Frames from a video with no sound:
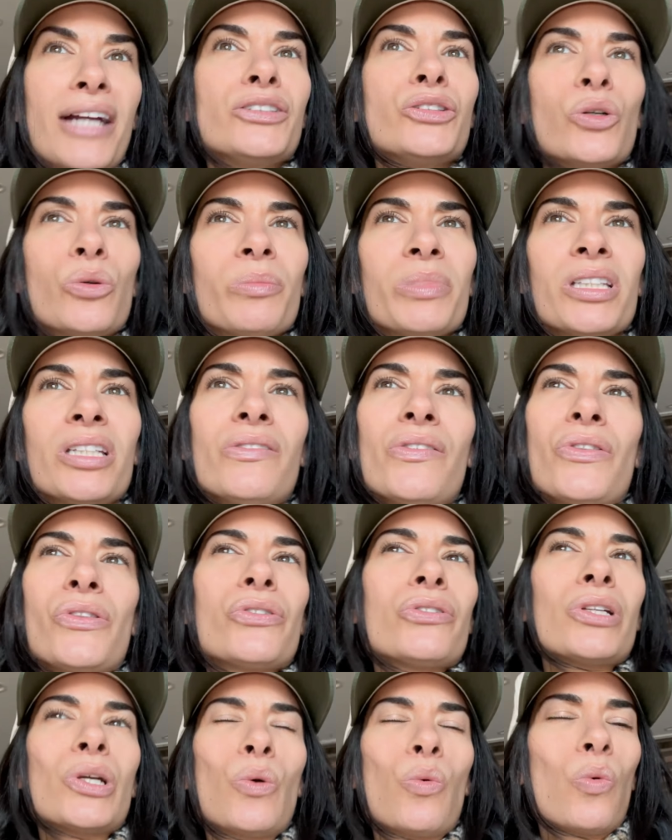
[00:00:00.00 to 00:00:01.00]
I don't believe that they're
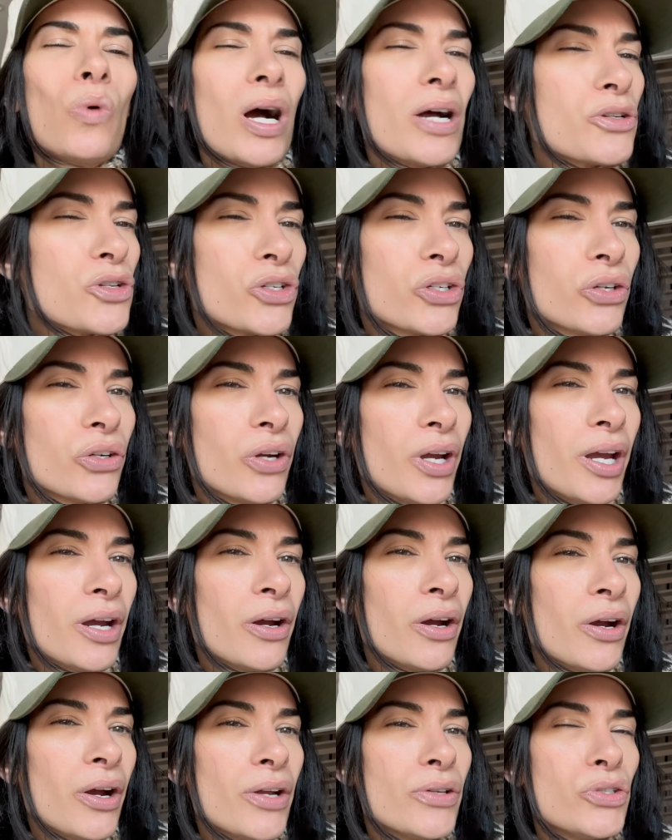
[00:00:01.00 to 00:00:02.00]
like washing your hair
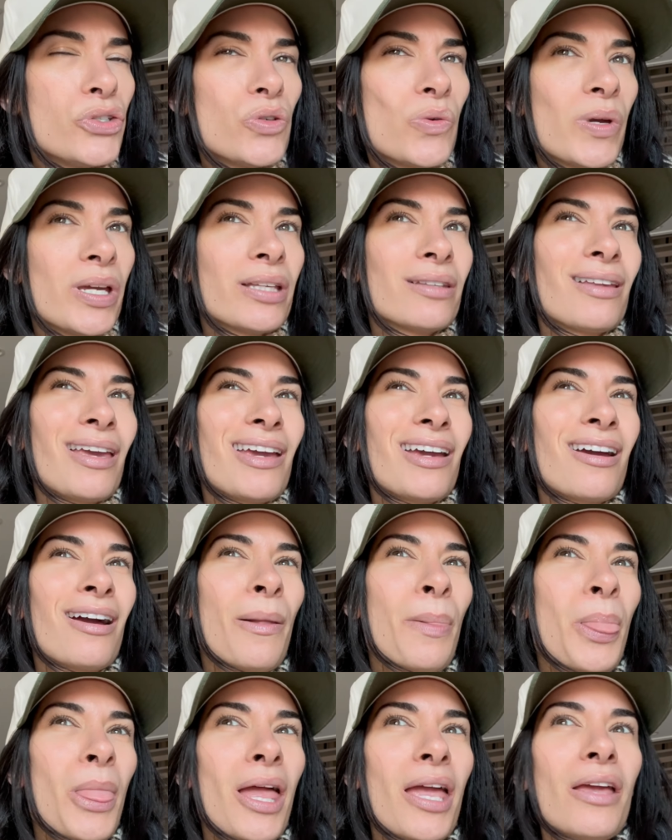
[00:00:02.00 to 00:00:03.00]
and doing like
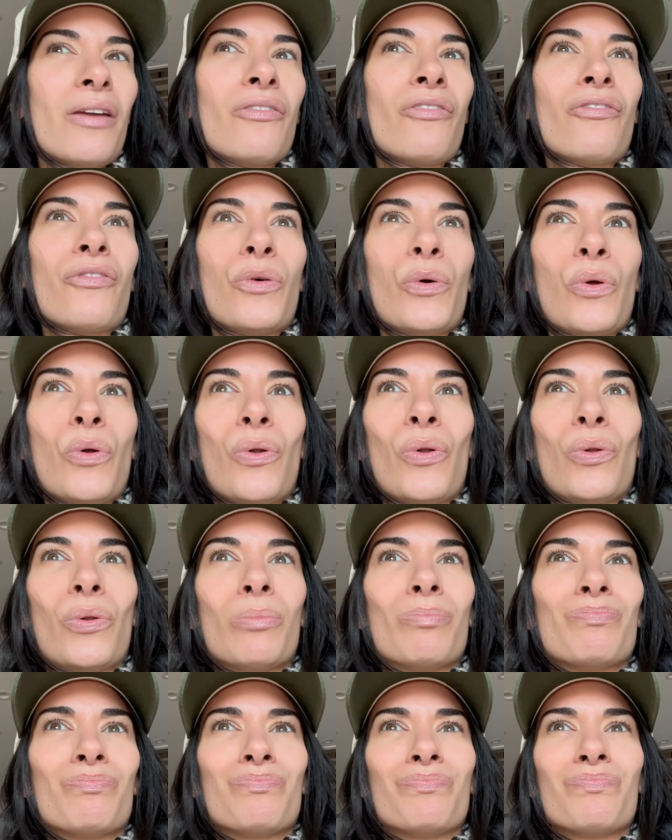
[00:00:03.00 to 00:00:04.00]
a
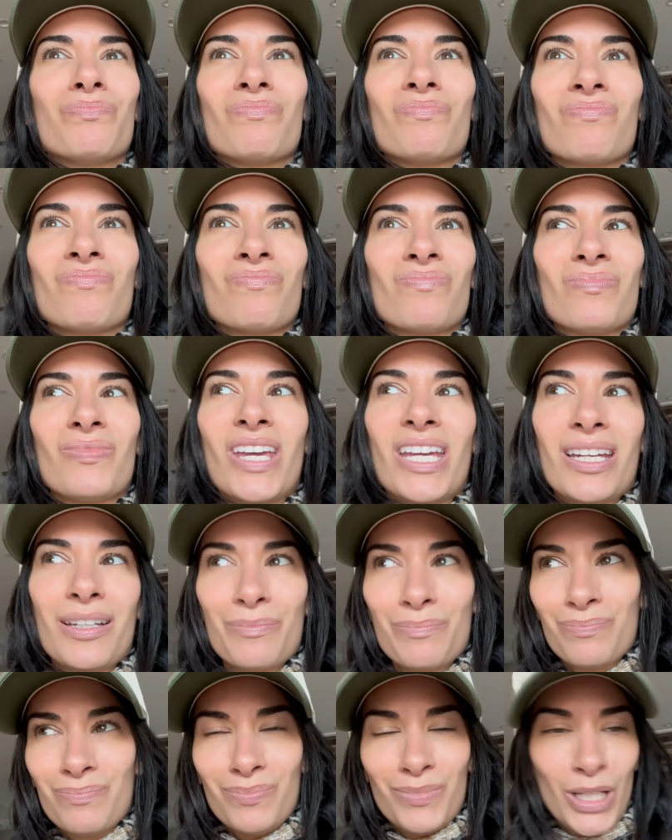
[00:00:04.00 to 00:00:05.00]
full,
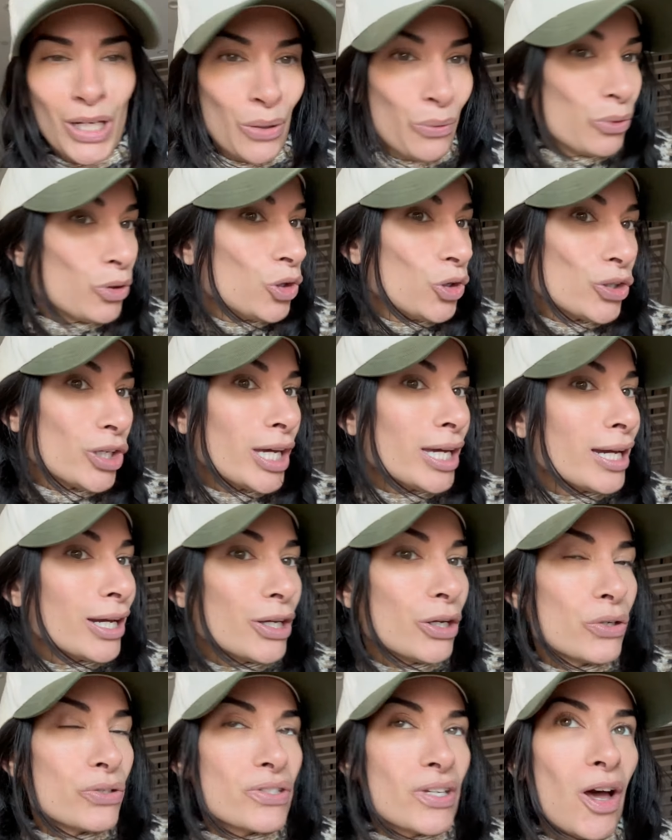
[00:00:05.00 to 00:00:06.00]
like, you know, looking at
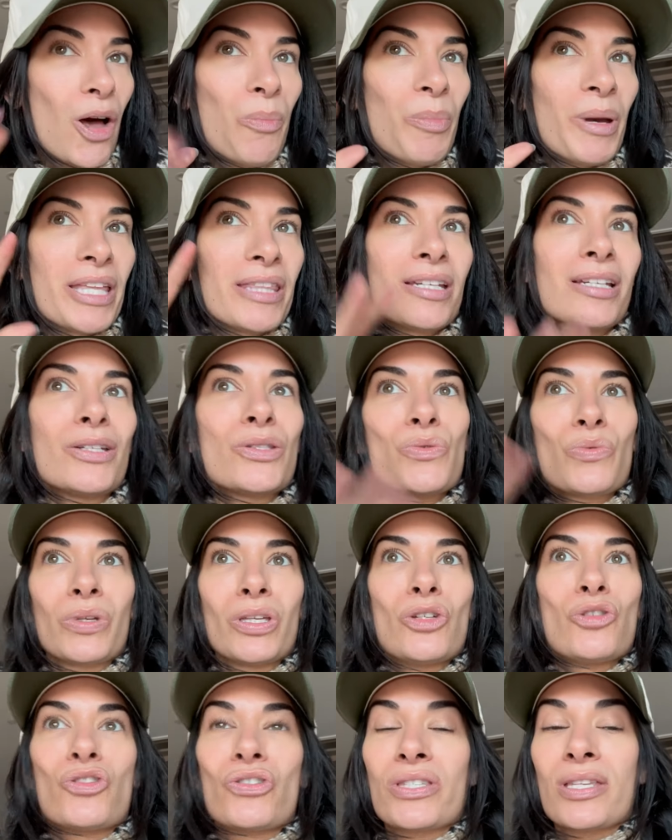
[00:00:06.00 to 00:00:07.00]
your scalp. I think it's
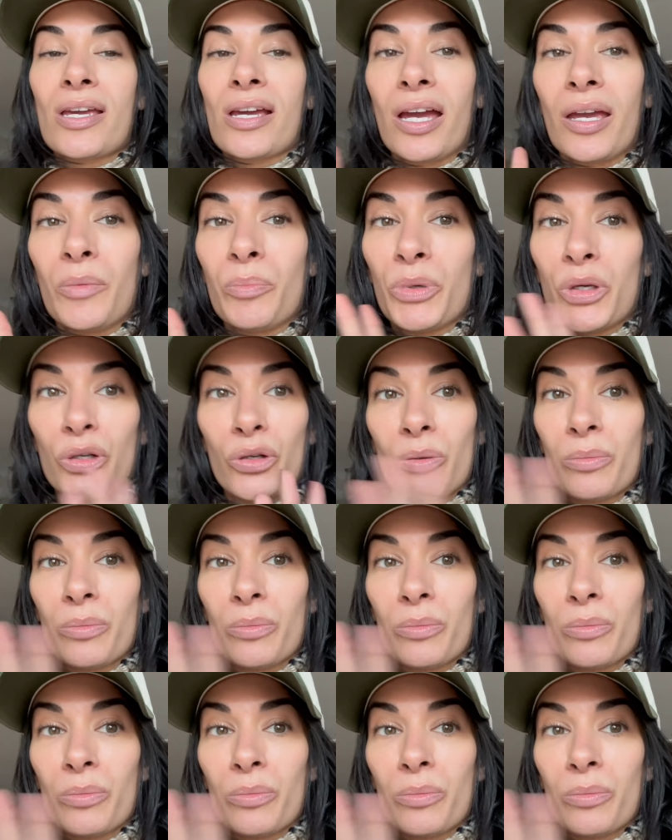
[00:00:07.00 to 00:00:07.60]
really just like a pure